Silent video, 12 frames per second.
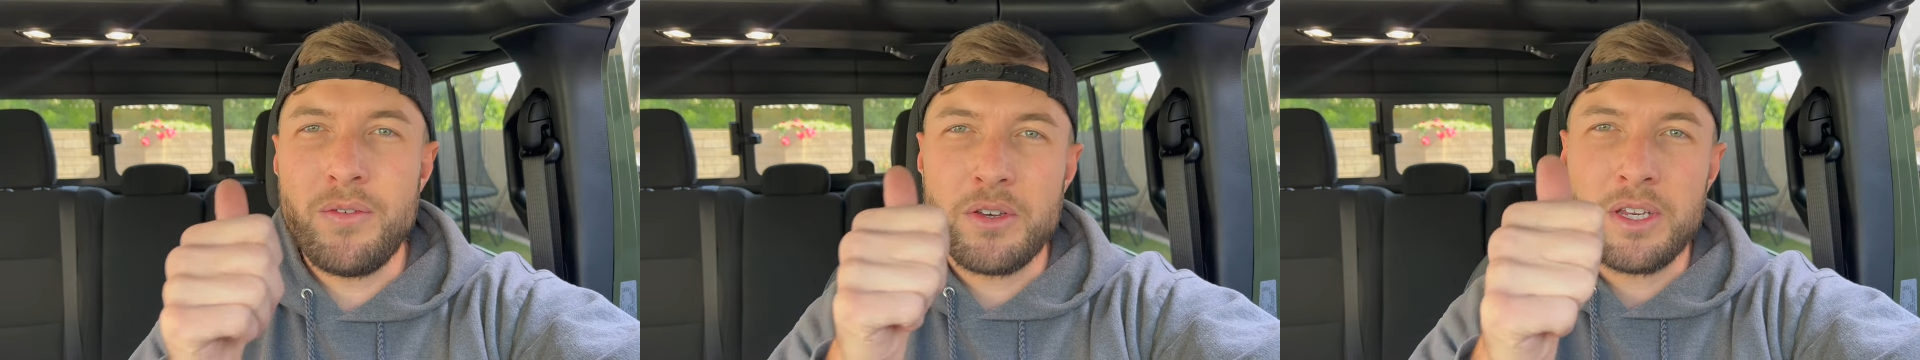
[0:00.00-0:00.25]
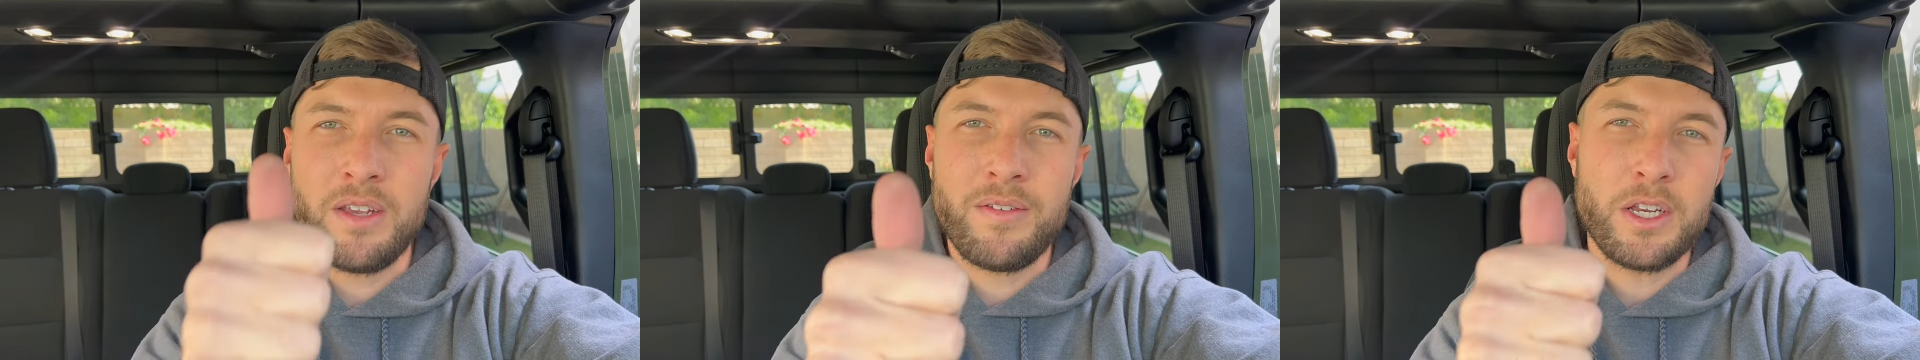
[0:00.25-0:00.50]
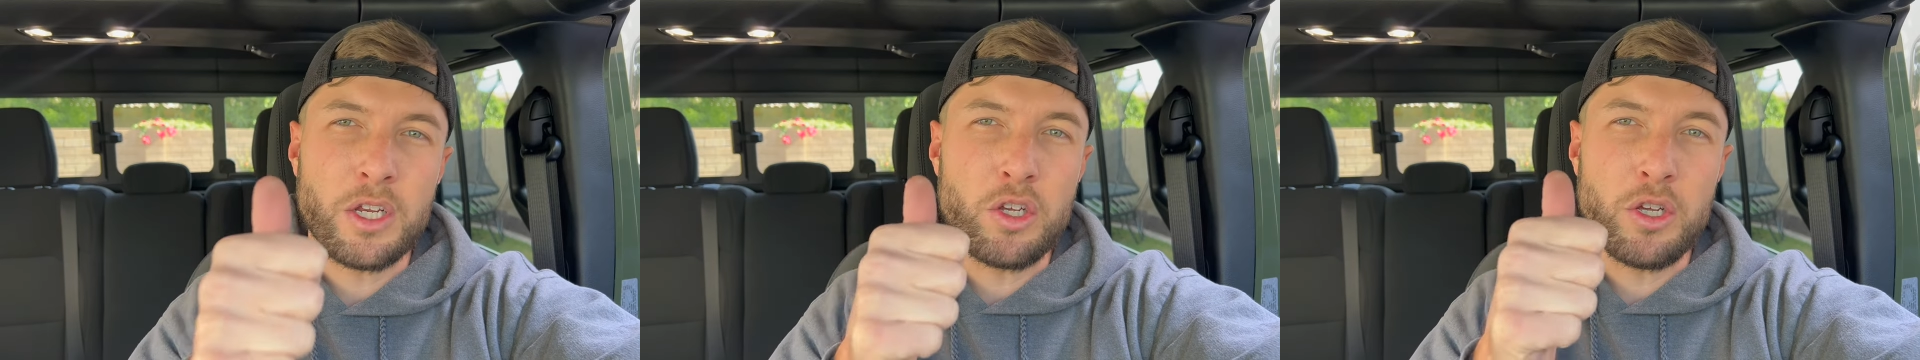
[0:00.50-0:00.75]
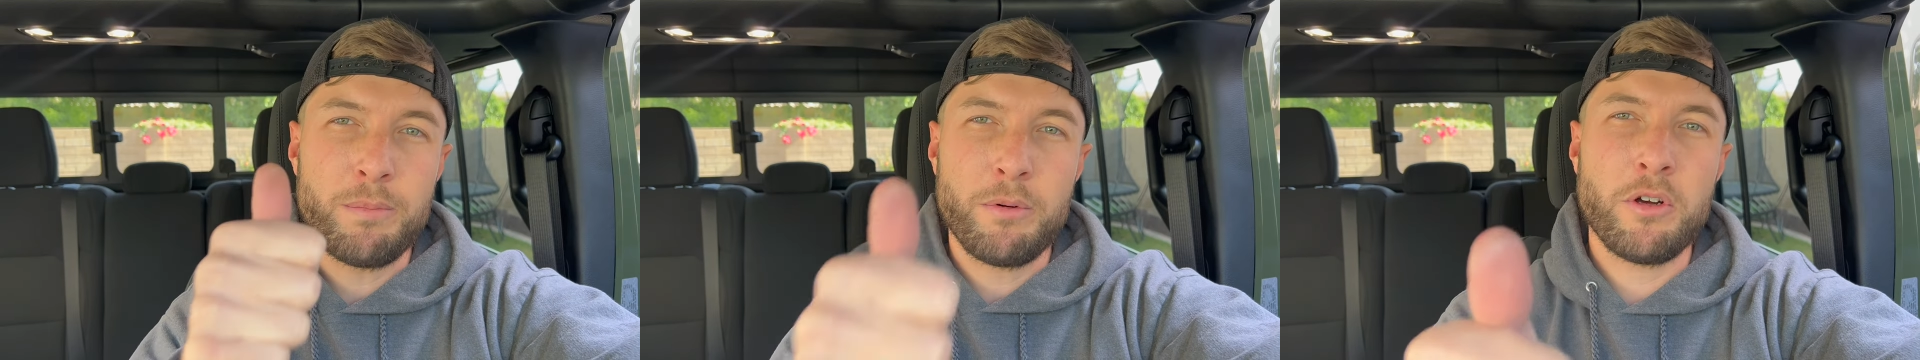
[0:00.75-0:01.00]
do have to give it a
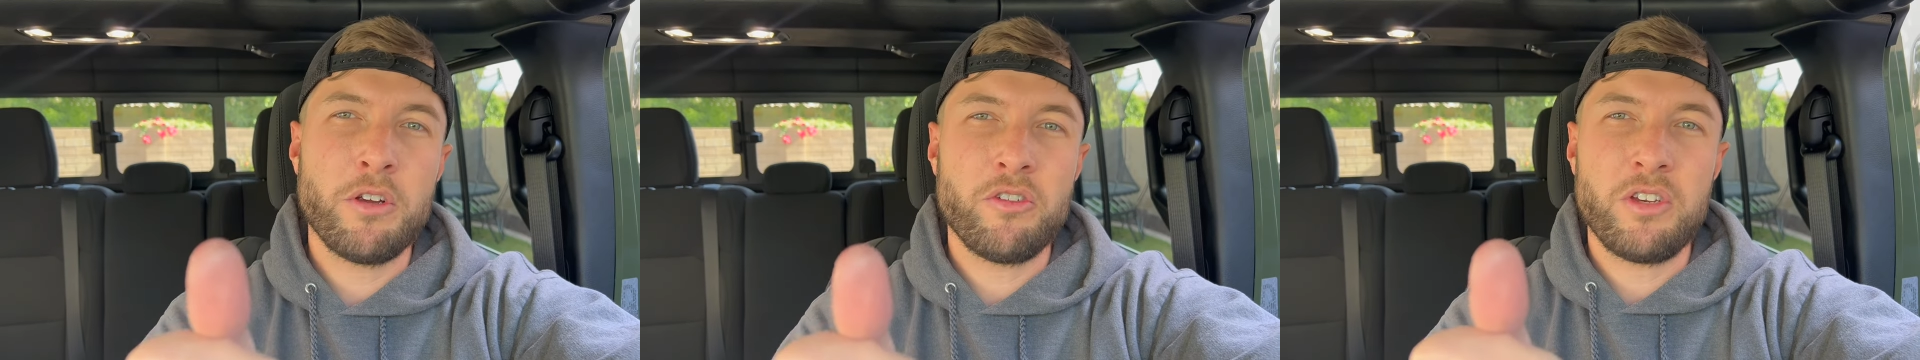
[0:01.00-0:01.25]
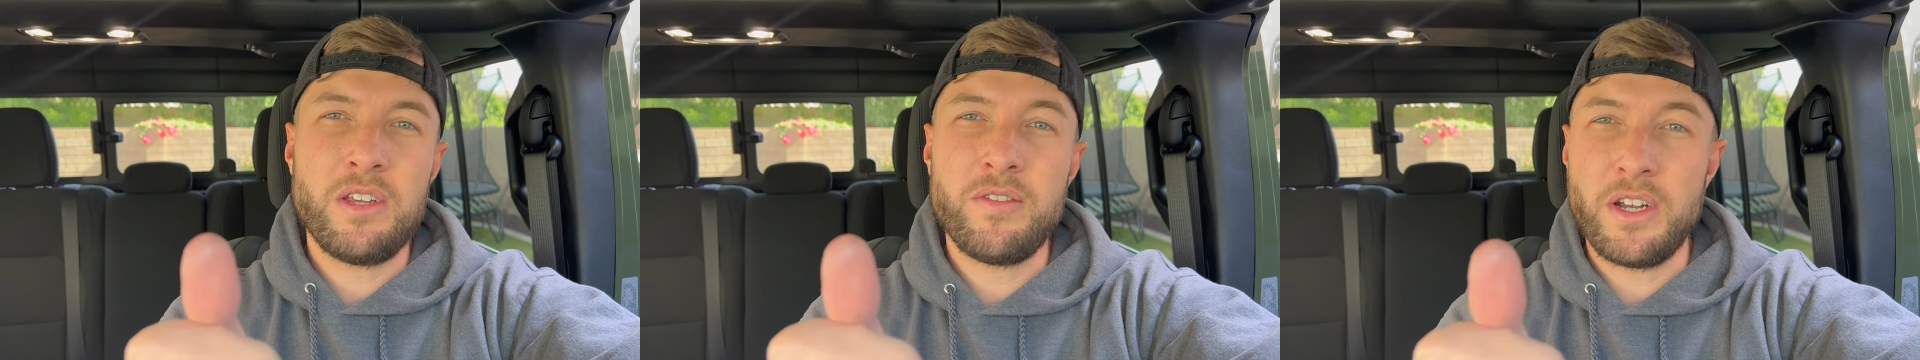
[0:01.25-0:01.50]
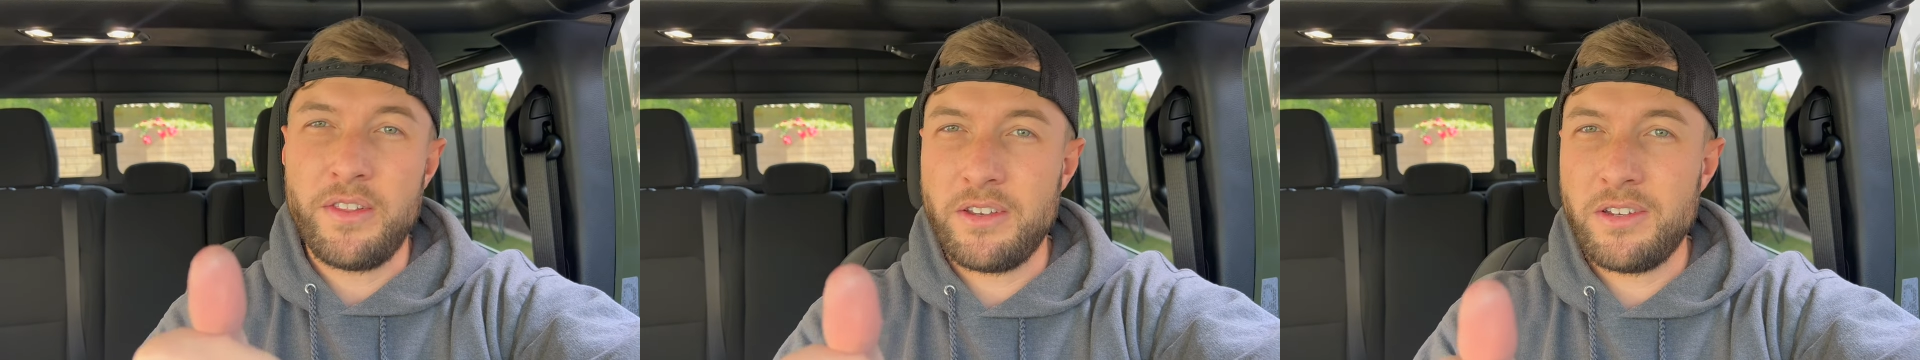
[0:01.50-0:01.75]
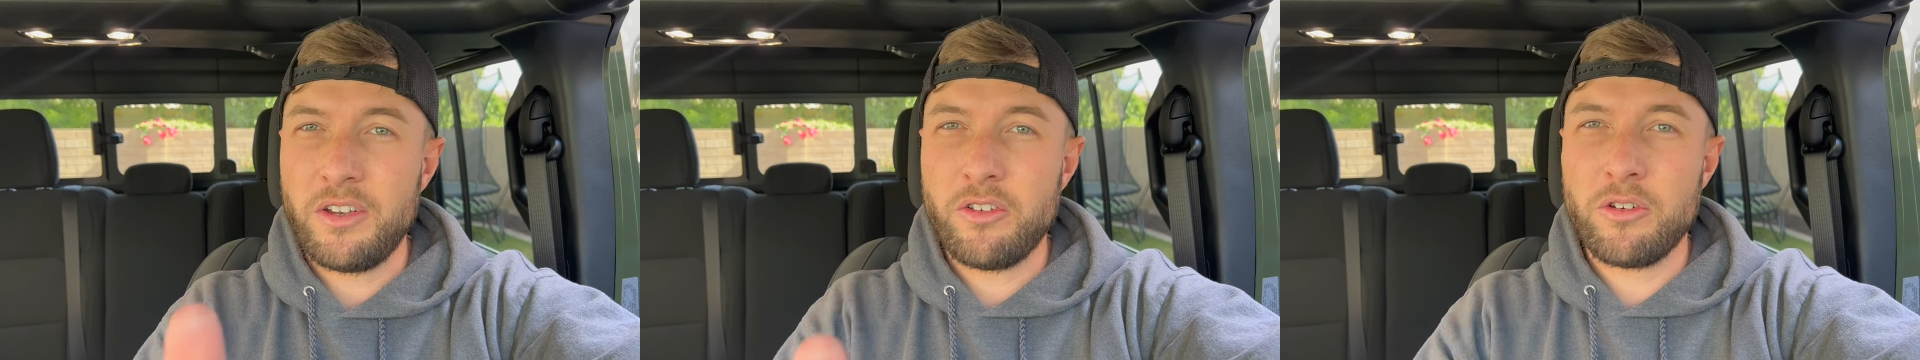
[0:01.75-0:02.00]
good push even on
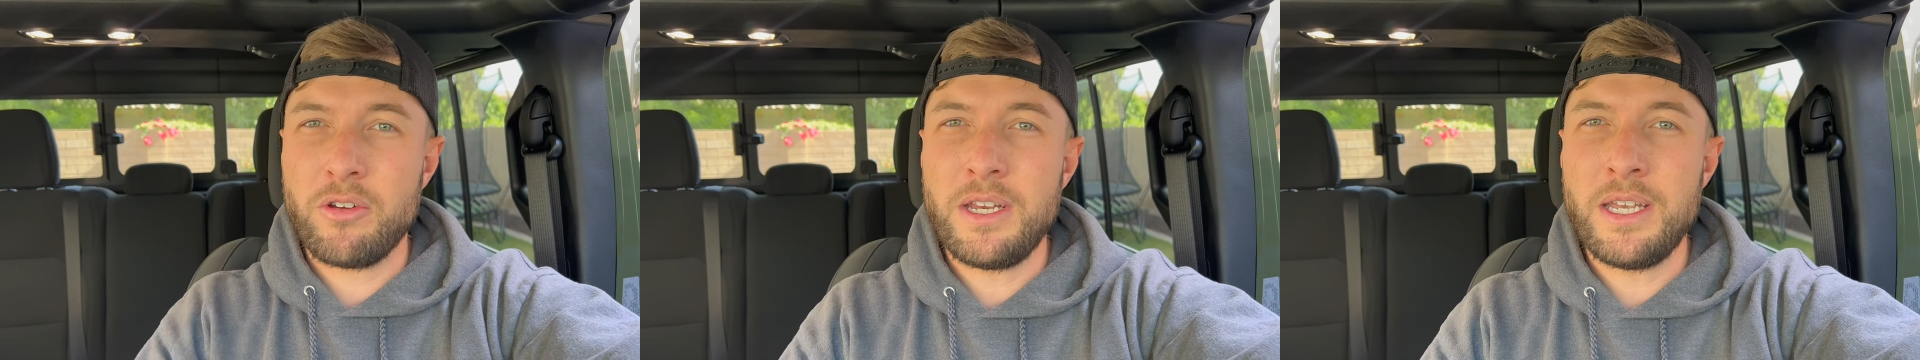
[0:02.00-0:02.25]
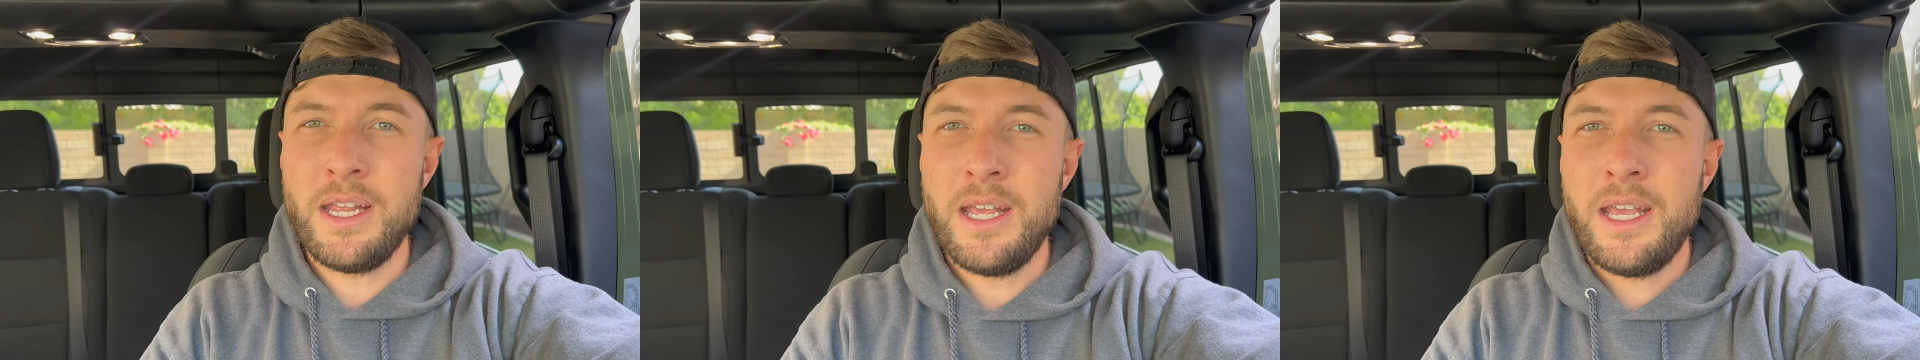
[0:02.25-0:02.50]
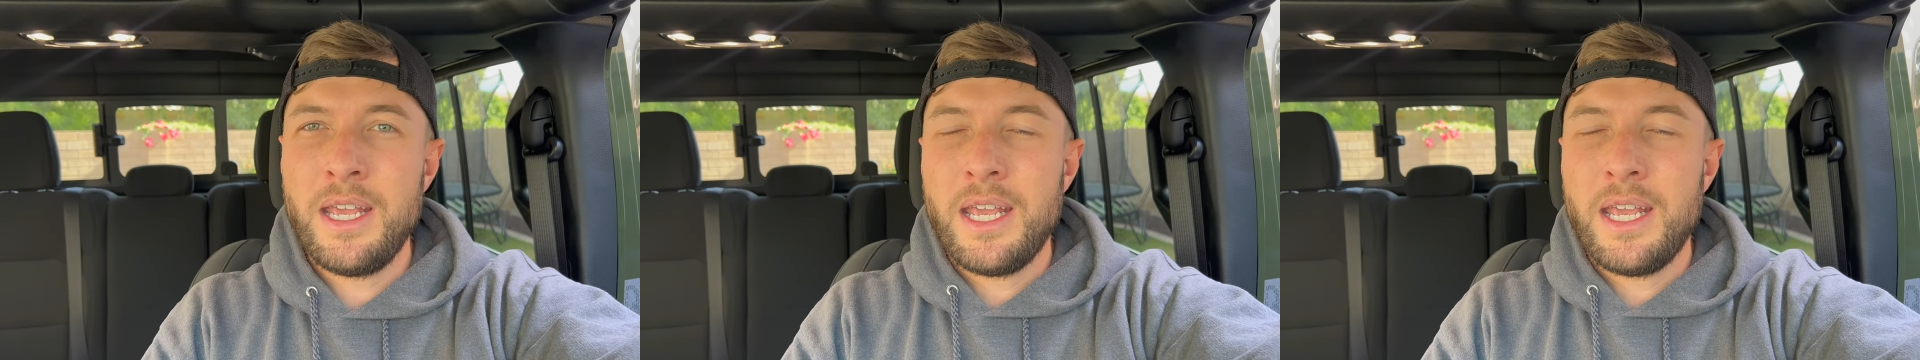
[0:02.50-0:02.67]
the touchscreen.